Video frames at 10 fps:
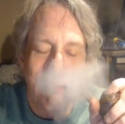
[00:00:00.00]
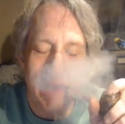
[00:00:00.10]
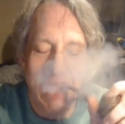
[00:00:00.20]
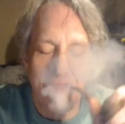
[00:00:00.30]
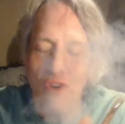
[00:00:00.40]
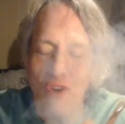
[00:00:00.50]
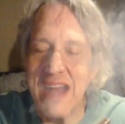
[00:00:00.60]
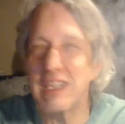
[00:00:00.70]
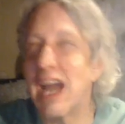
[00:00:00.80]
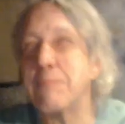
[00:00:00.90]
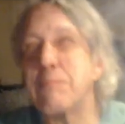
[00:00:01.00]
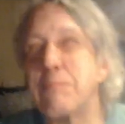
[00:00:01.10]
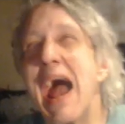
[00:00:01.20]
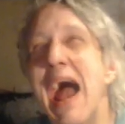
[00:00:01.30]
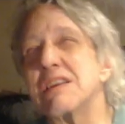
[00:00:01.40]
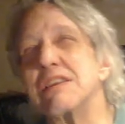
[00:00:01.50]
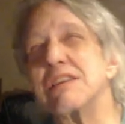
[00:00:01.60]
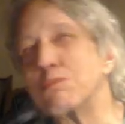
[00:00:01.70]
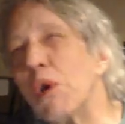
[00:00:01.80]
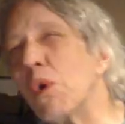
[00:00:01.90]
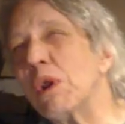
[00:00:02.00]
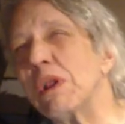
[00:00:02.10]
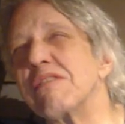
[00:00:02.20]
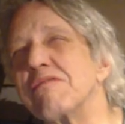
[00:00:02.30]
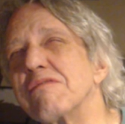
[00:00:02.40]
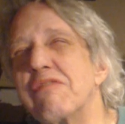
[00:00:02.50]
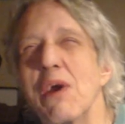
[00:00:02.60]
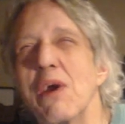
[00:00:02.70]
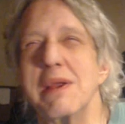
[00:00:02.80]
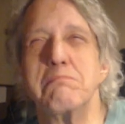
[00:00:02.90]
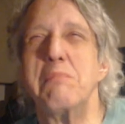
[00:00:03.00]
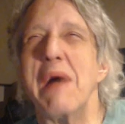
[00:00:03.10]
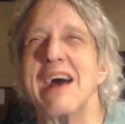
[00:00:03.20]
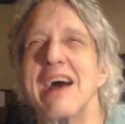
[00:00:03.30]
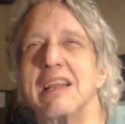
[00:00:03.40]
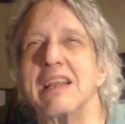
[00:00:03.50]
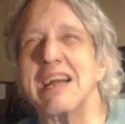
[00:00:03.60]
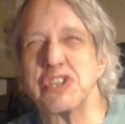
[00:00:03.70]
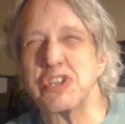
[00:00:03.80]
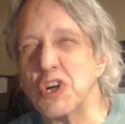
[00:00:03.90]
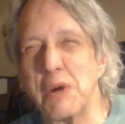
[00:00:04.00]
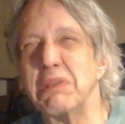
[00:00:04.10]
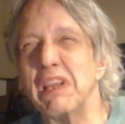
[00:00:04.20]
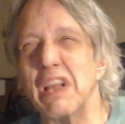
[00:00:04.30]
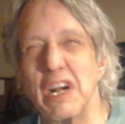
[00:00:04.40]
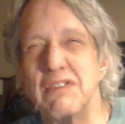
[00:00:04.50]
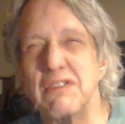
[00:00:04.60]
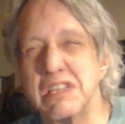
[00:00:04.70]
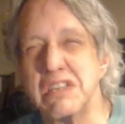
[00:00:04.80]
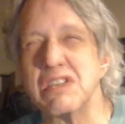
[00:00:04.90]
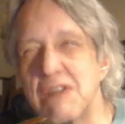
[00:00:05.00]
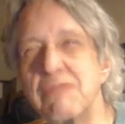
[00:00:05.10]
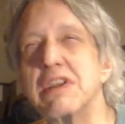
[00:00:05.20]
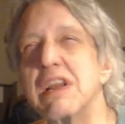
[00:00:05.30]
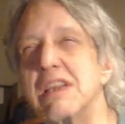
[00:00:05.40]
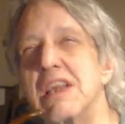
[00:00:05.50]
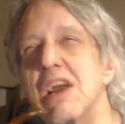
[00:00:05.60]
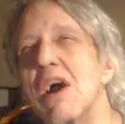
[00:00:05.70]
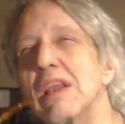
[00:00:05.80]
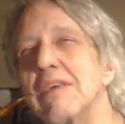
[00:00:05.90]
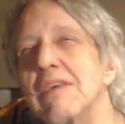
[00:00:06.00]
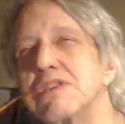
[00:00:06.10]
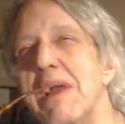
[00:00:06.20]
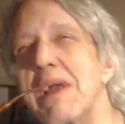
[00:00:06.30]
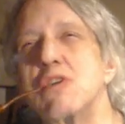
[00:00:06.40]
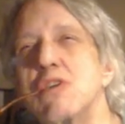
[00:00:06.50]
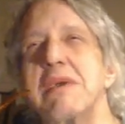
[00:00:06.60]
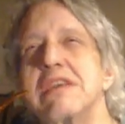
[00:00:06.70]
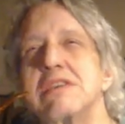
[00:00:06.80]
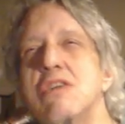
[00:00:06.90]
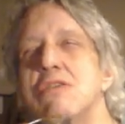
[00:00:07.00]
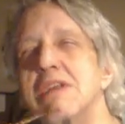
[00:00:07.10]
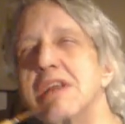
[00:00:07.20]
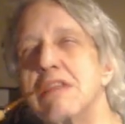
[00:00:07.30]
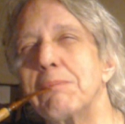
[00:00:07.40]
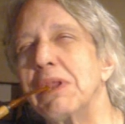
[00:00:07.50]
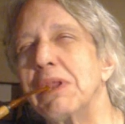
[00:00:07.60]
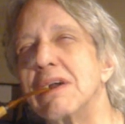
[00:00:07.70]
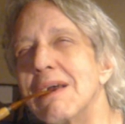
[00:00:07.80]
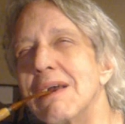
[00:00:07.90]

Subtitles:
And frankly, I packed this bowl very badly. I just took a plug of it and stuffed it in there. I left some airspace underneath the plug